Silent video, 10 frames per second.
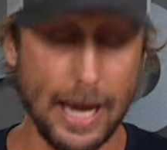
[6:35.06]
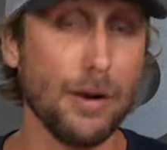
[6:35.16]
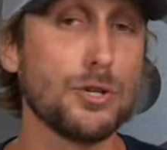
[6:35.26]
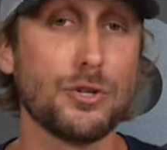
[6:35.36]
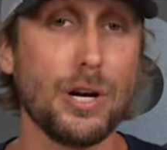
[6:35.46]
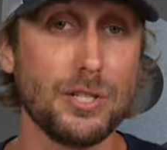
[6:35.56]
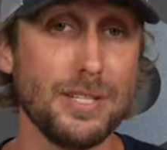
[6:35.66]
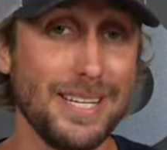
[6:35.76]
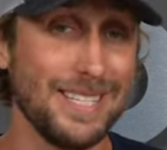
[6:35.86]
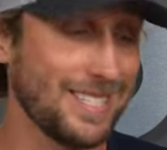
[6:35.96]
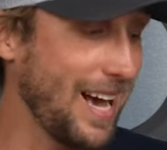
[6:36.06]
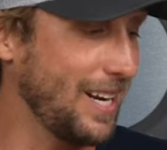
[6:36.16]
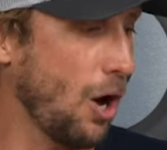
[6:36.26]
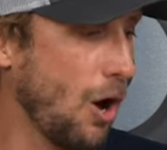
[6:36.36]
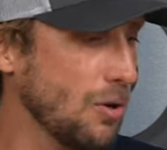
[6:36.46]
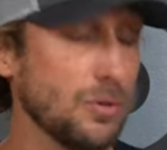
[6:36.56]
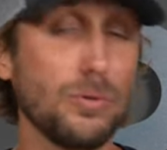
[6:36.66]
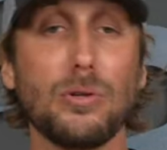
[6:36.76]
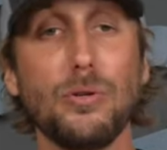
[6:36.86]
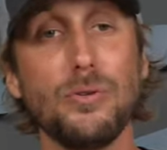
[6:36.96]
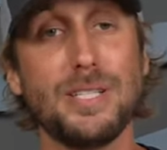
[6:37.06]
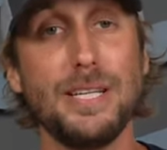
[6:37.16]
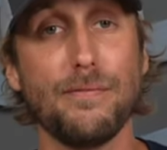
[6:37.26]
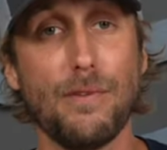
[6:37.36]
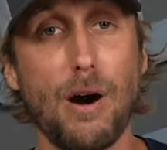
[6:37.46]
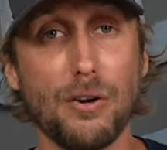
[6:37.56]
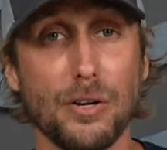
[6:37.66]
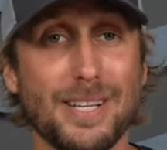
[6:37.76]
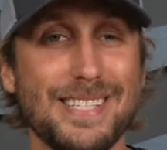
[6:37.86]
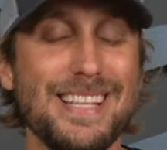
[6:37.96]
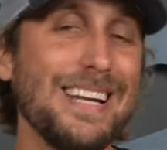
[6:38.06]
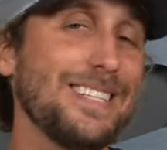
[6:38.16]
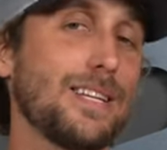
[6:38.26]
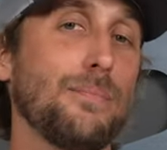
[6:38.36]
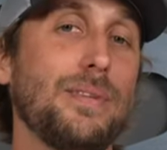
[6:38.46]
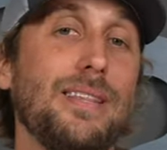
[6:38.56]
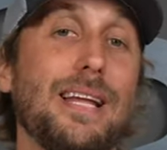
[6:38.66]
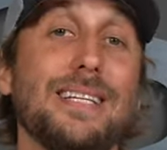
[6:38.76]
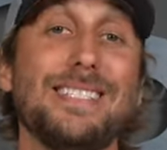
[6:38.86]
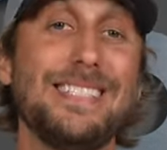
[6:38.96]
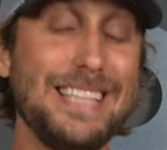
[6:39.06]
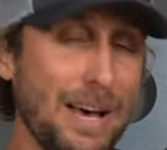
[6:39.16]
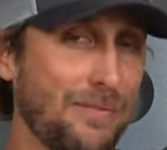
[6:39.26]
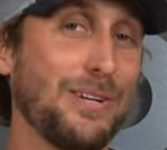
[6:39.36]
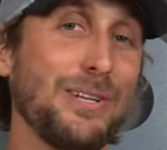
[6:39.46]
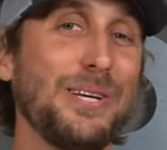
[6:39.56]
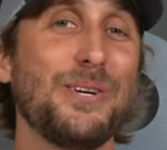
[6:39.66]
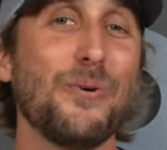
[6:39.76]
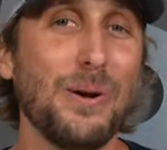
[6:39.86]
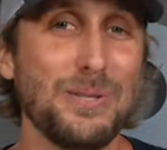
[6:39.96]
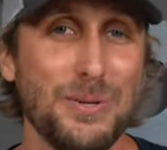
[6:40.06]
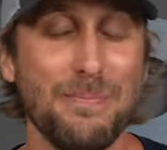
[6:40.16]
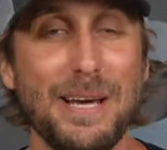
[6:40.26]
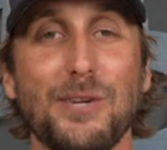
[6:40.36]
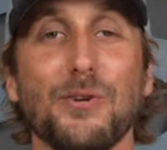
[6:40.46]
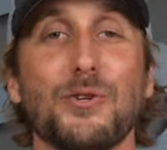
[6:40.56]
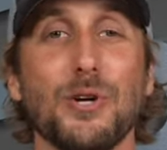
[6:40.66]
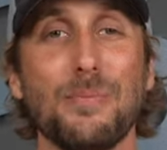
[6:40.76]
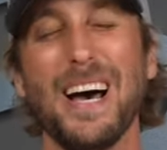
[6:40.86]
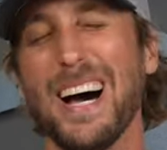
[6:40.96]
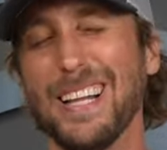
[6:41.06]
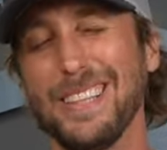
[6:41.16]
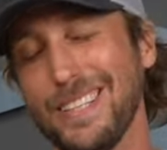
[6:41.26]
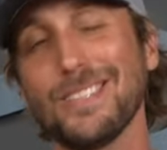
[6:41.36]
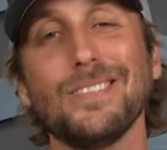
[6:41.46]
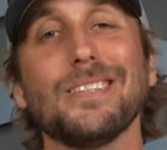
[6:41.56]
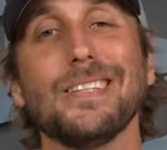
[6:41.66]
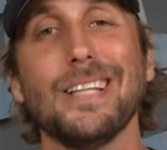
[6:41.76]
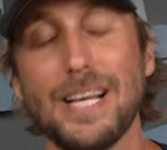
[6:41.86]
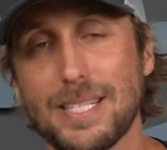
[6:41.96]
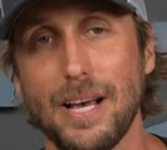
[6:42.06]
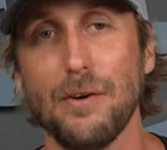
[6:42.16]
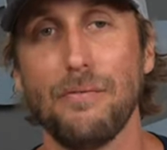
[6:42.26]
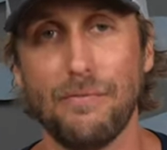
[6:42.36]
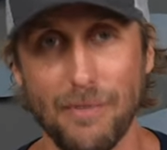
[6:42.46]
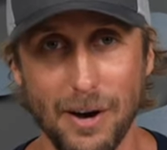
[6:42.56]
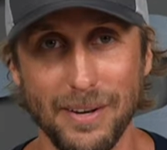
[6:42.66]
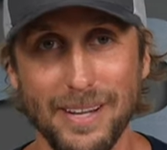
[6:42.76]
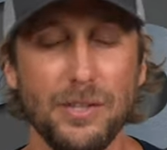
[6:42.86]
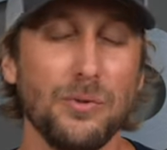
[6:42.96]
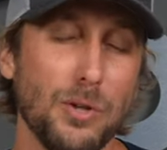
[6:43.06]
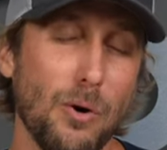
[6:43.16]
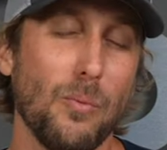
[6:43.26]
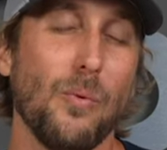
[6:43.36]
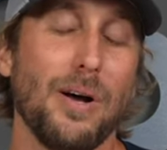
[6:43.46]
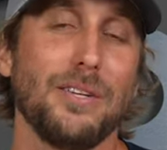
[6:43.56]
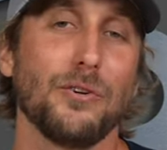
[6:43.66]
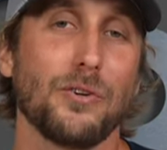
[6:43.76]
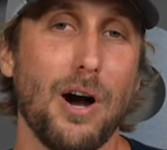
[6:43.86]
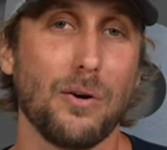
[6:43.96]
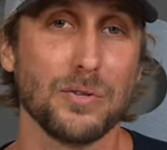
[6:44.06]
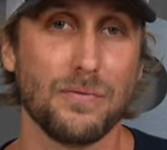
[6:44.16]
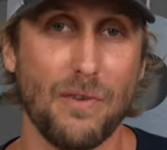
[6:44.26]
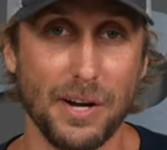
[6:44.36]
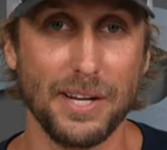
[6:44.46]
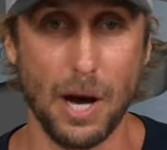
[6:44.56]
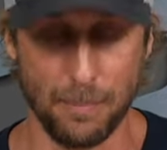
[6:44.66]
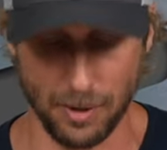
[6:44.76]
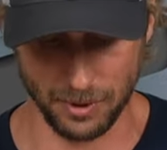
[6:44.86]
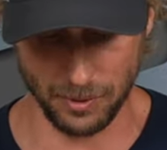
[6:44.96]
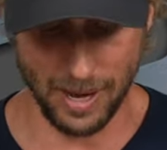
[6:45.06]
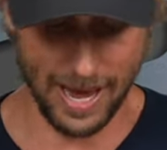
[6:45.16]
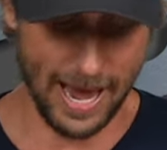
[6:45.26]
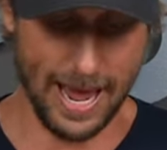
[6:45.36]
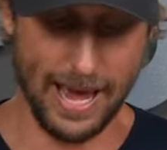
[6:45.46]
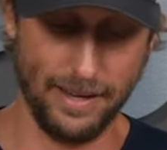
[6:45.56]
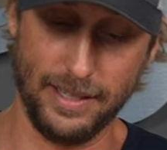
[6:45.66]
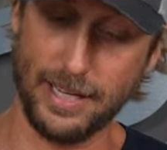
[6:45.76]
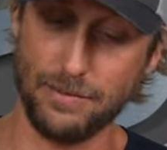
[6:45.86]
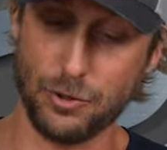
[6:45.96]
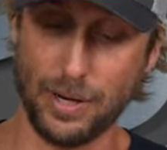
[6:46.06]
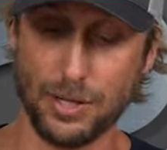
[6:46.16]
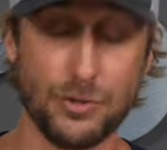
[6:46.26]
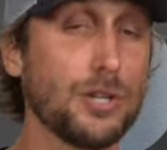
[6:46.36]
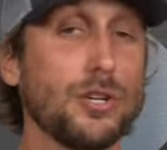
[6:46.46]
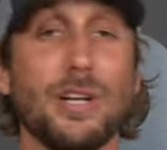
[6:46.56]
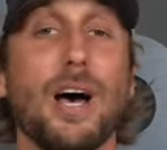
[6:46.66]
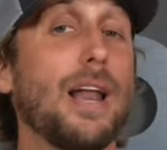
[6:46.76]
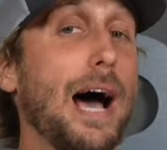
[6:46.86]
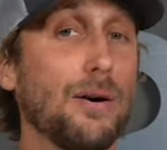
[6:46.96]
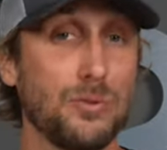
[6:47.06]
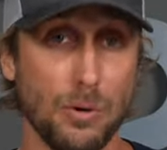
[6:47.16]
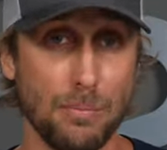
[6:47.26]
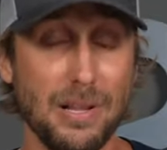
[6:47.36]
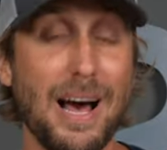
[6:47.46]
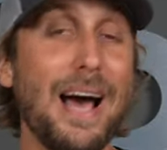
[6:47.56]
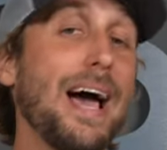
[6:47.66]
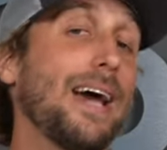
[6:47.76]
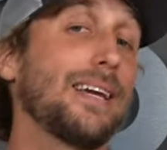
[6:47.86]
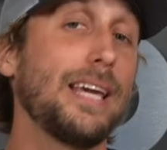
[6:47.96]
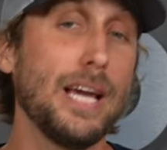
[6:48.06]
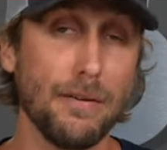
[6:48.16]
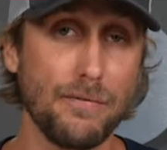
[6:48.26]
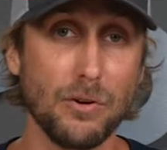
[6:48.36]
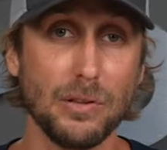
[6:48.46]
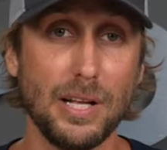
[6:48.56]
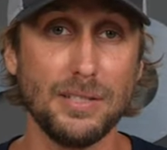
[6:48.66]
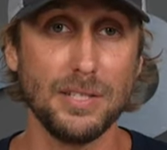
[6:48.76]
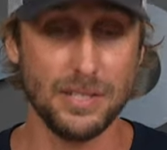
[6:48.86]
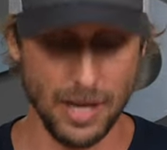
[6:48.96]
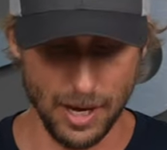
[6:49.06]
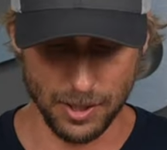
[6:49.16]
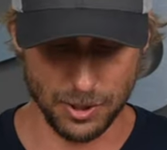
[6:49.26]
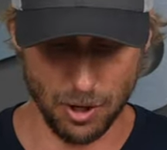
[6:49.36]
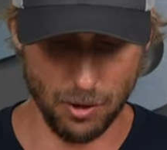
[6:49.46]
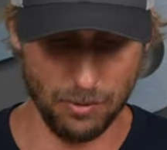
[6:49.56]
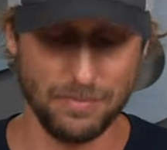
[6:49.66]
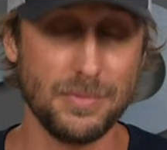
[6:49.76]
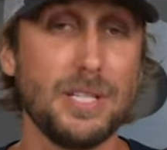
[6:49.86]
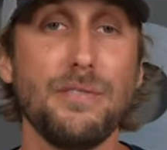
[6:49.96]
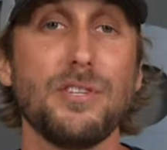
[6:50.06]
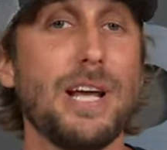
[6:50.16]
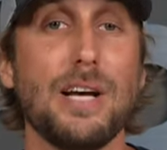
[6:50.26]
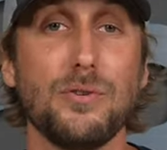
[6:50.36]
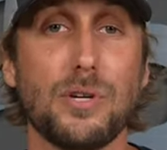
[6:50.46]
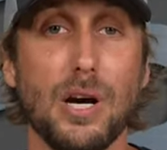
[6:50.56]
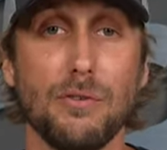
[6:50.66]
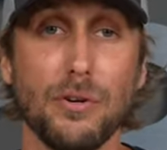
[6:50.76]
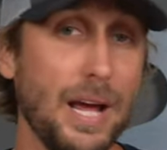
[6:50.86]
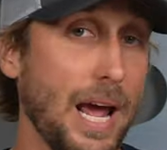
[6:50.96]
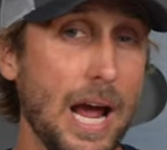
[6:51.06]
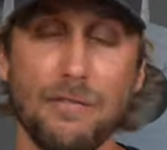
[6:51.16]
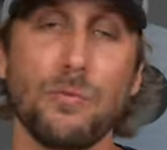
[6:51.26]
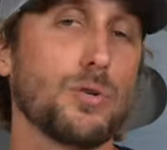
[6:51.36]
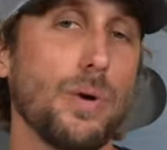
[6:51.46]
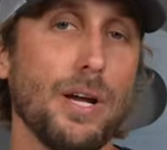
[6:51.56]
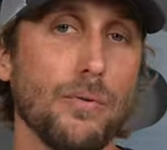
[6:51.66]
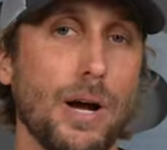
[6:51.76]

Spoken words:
care instructions inside, and also includes defogger, because that is something that is definitely going to make your trip a little less fun. You don't want your goggles fogging up on you, and it gives great instruction on how to apply, how to care for your lenses. So Sea Vision has you covered every which way and